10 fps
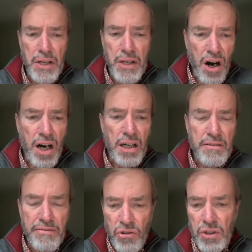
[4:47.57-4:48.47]
beyond
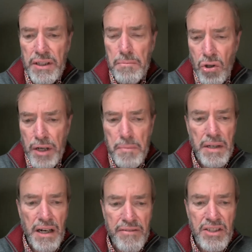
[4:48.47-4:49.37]
full employment
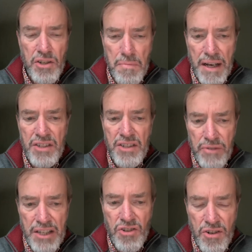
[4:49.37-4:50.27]
of its domestic
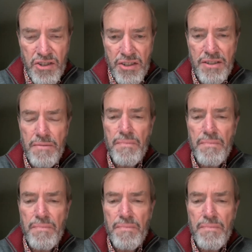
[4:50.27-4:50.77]
resources.